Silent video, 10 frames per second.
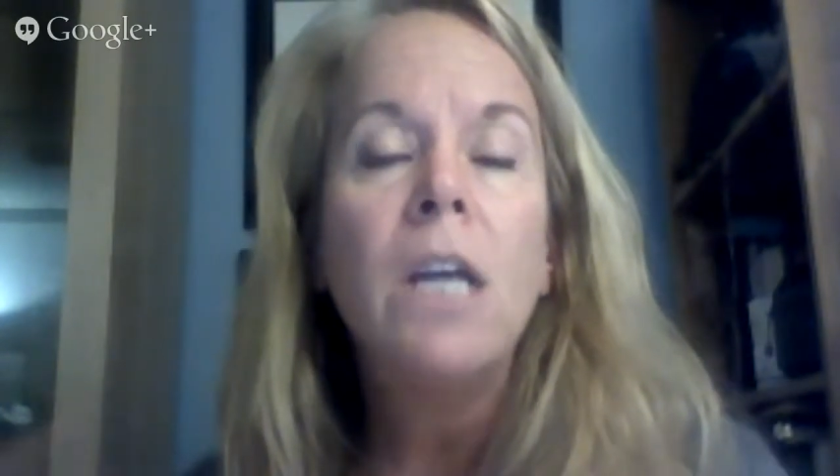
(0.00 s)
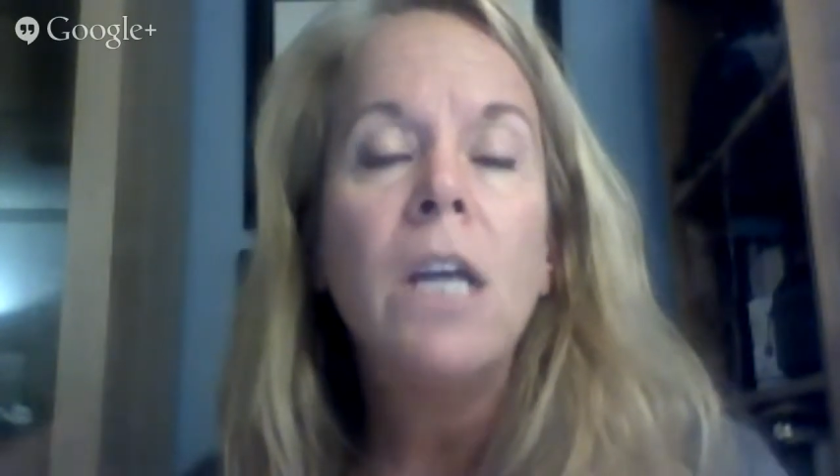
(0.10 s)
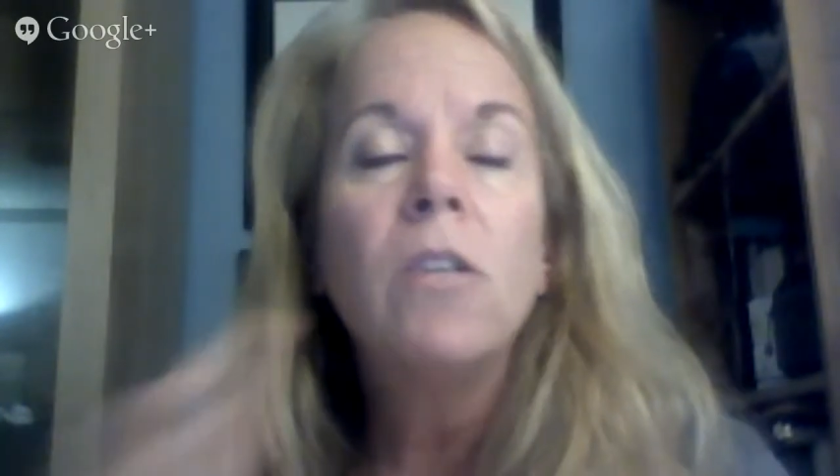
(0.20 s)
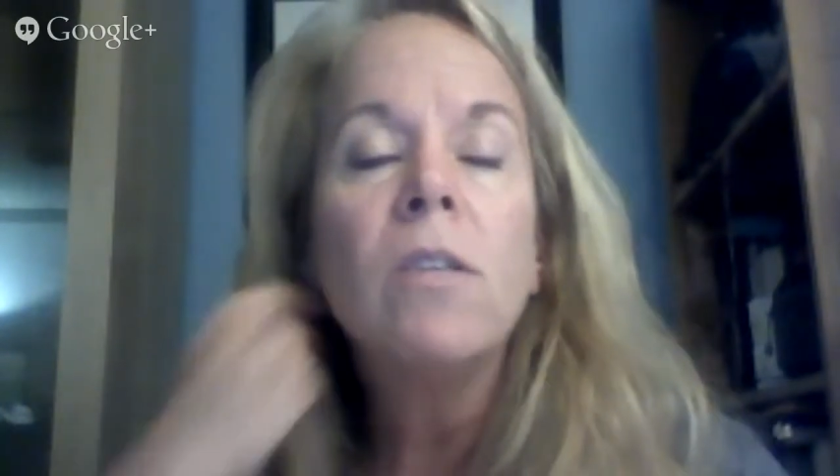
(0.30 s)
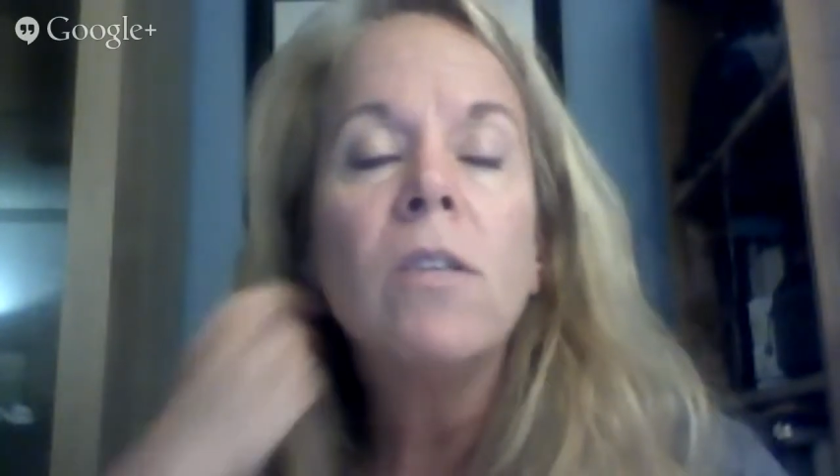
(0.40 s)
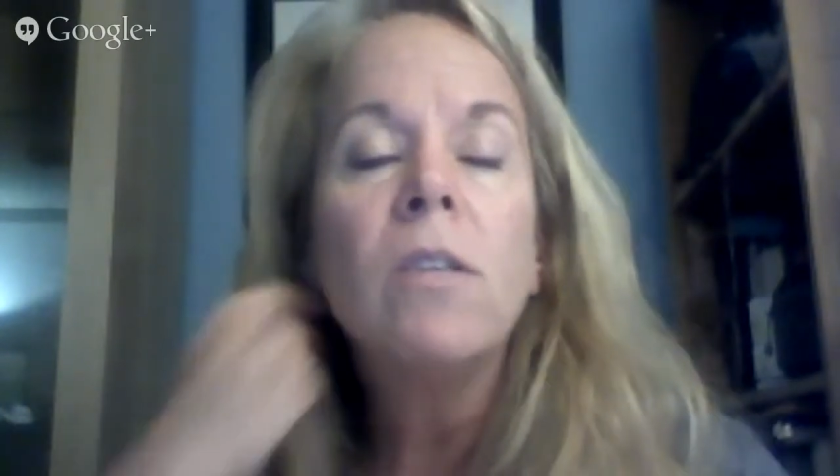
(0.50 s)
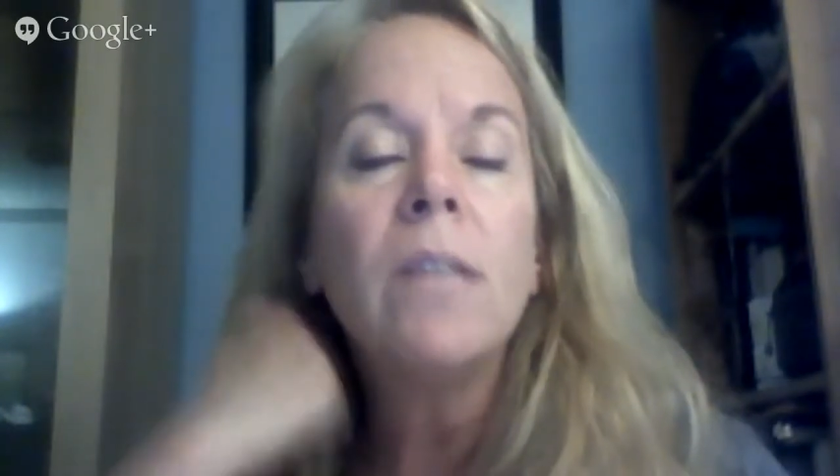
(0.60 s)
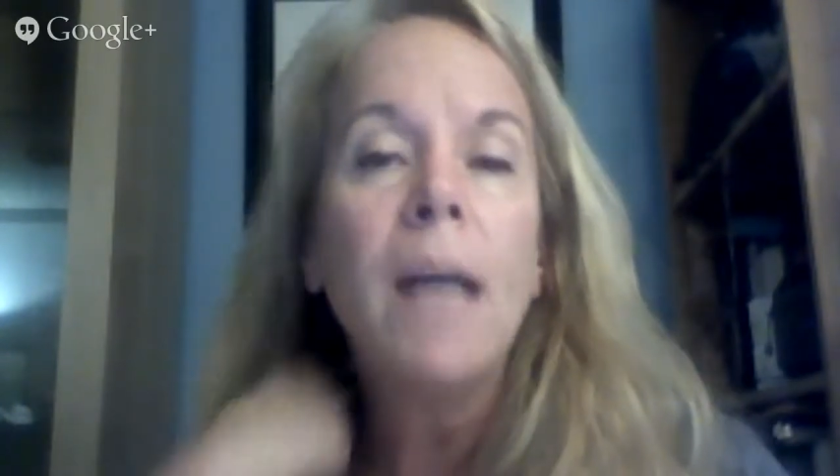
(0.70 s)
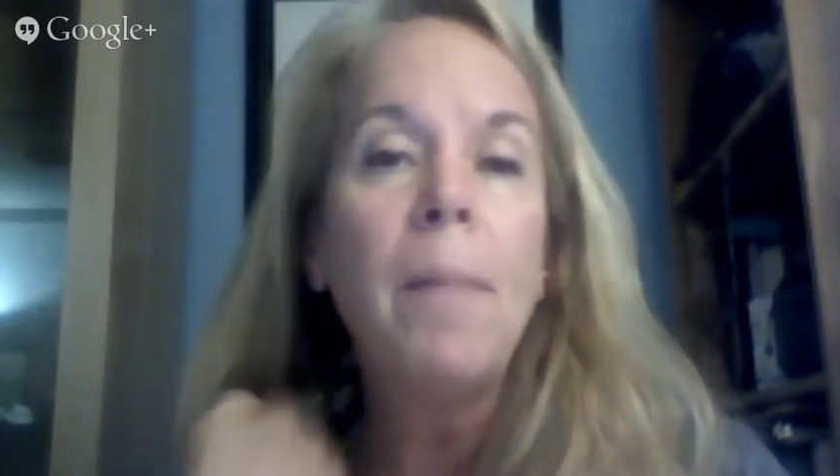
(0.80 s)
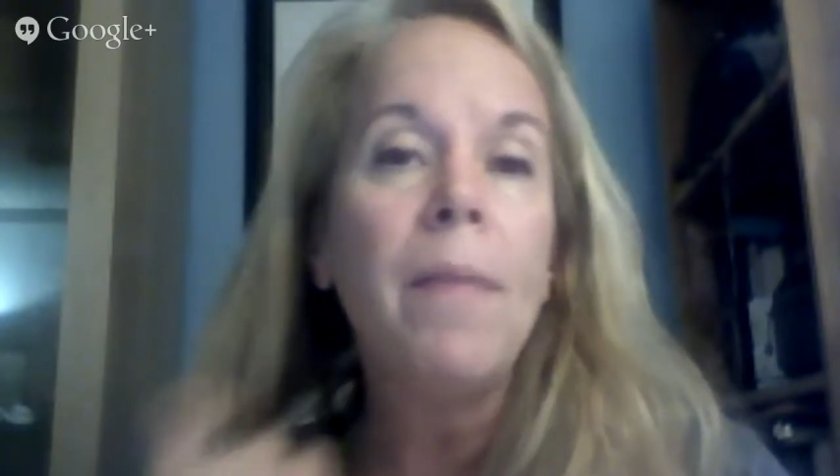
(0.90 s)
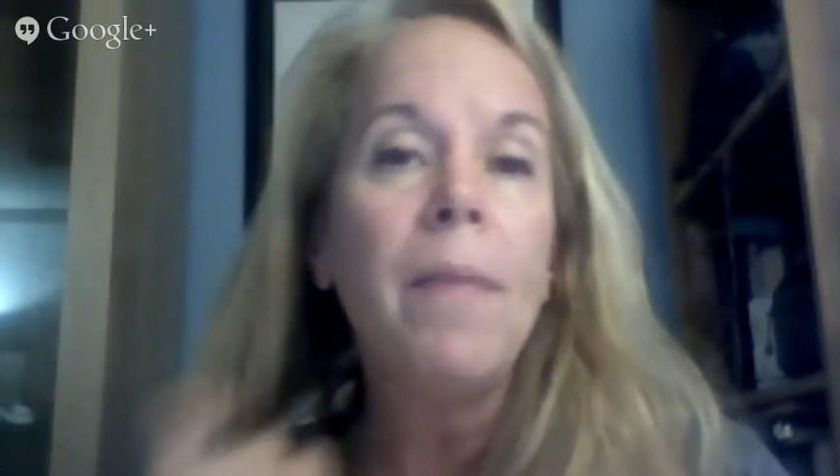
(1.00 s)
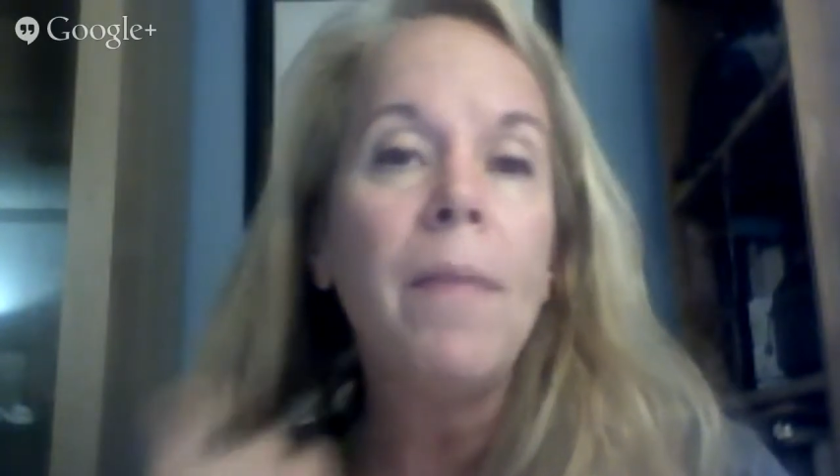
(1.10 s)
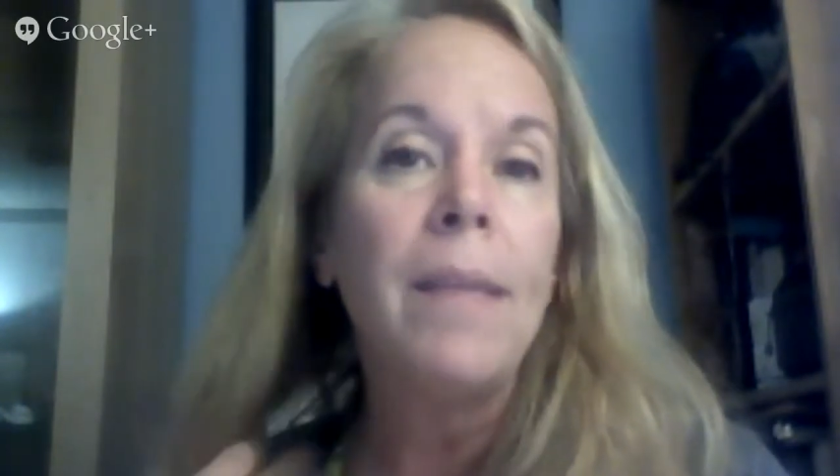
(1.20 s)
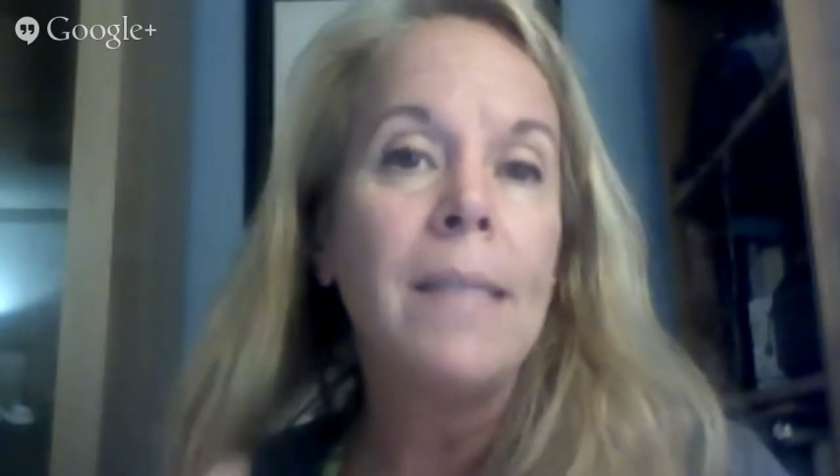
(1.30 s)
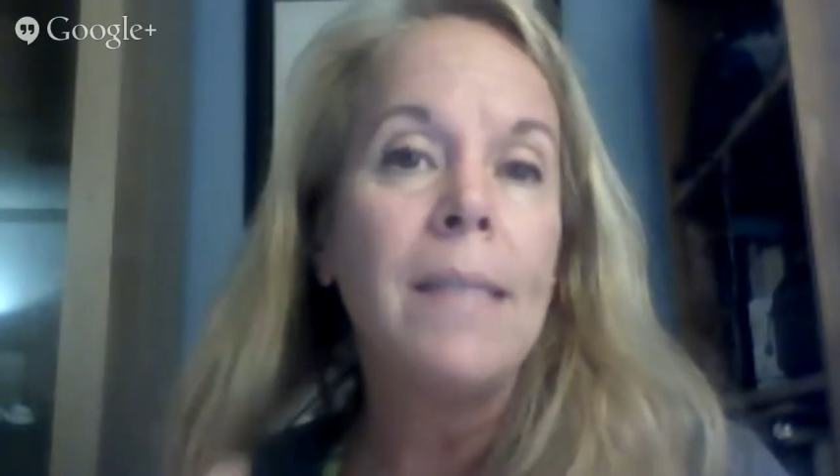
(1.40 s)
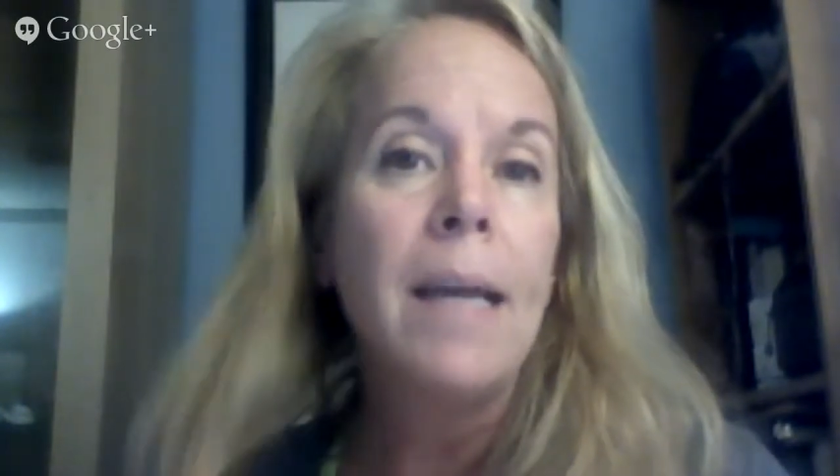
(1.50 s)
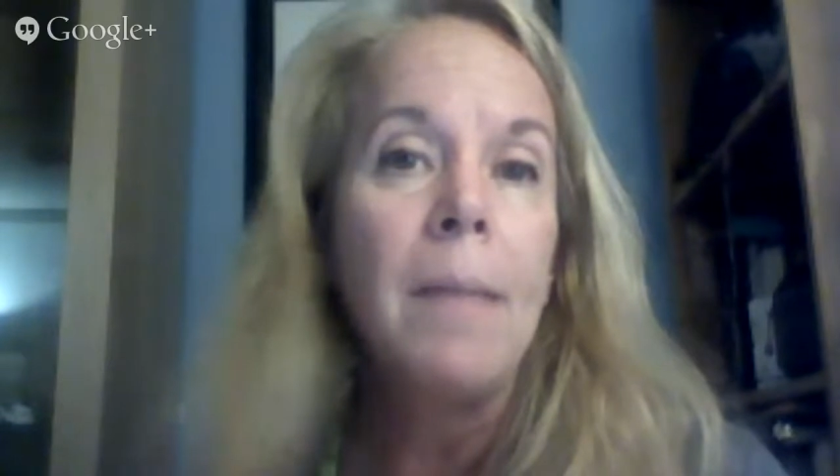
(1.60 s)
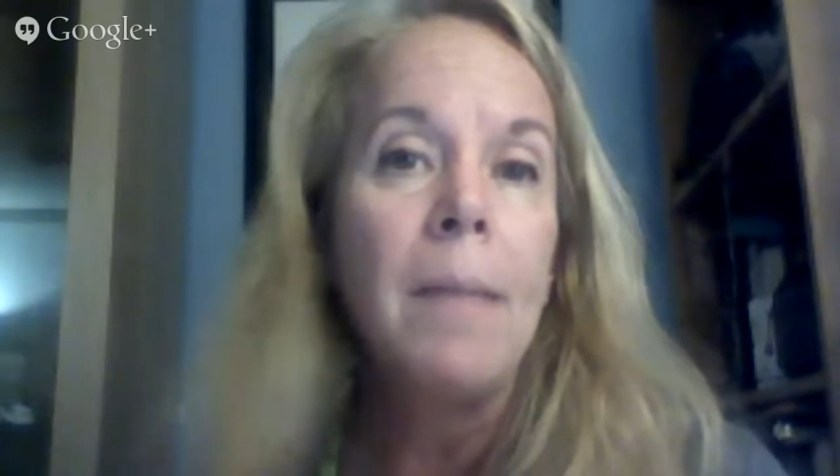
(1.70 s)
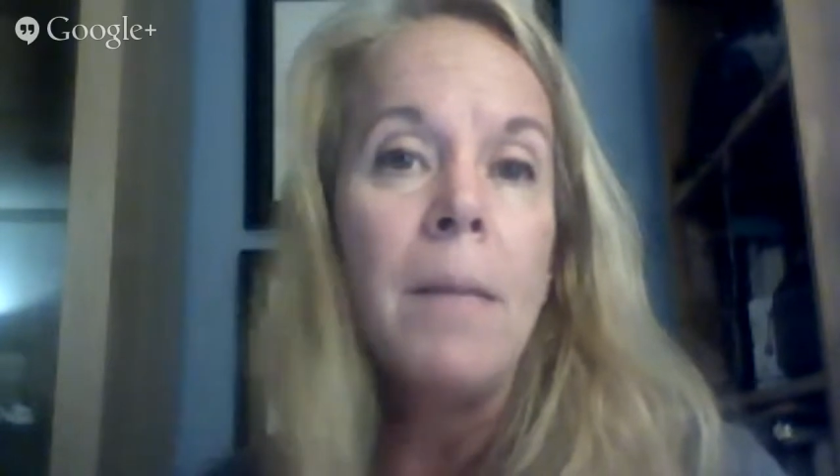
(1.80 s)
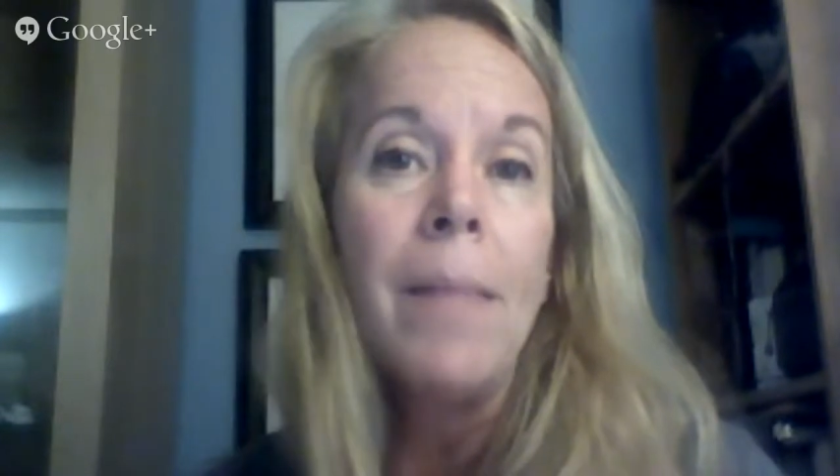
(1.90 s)
So there's a couple of things that come
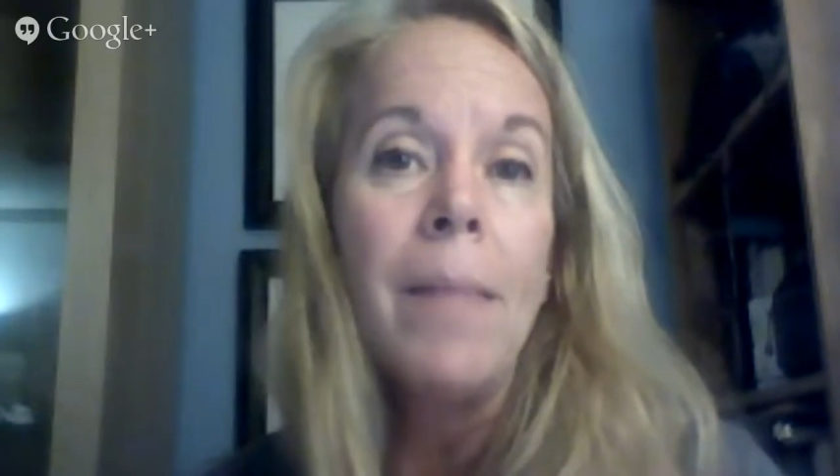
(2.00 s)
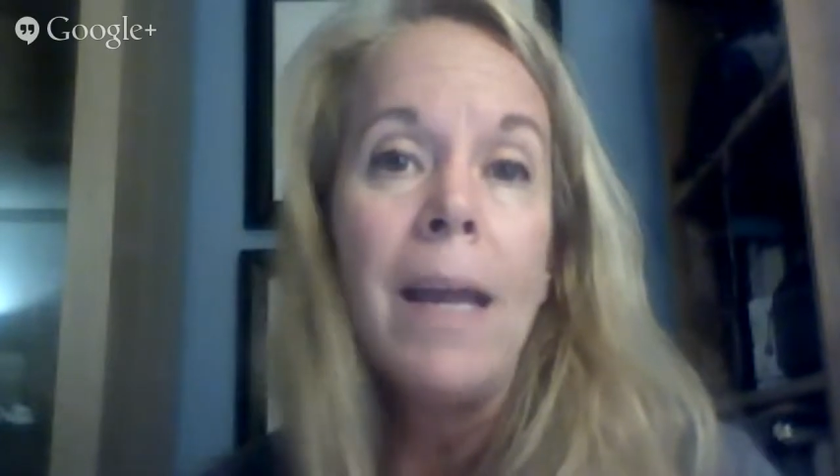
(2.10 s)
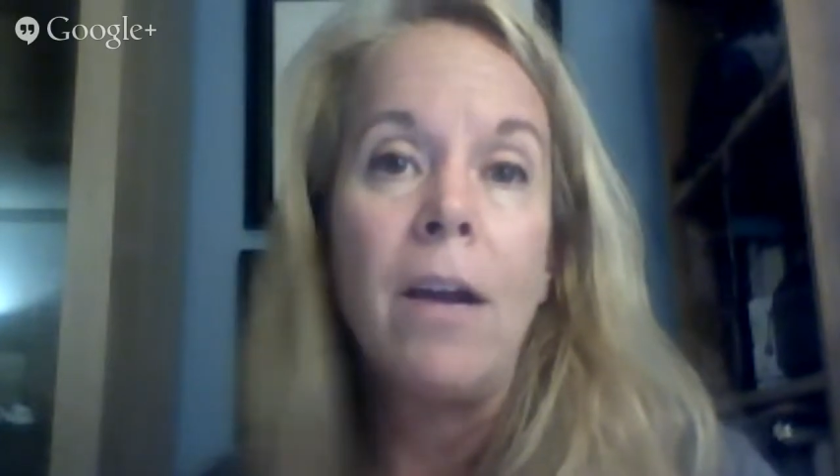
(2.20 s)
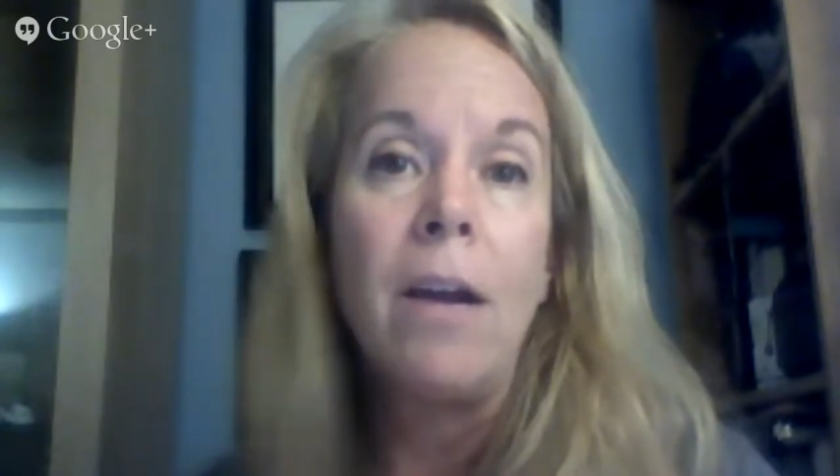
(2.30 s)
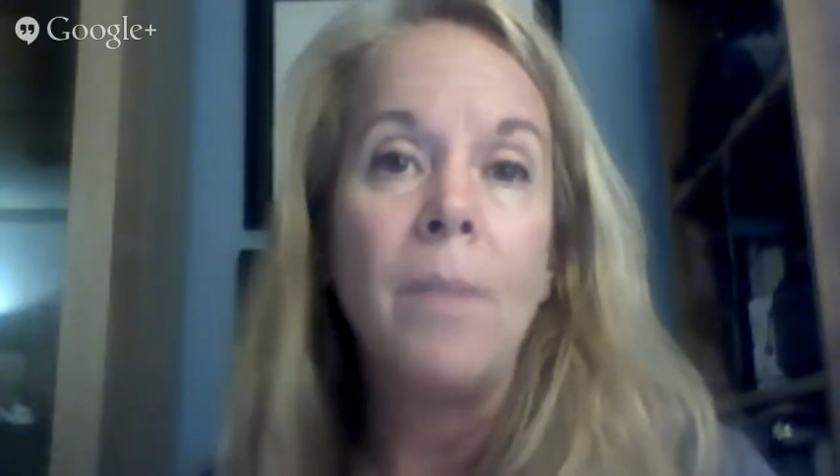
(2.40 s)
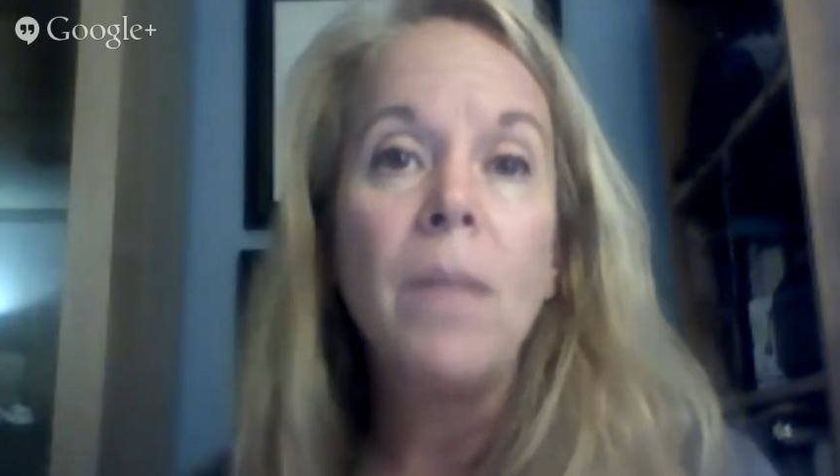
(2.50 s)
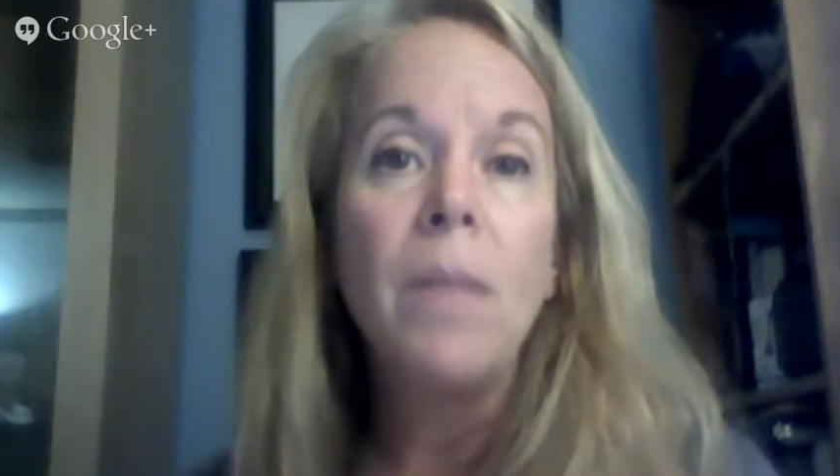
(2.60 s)
into play here.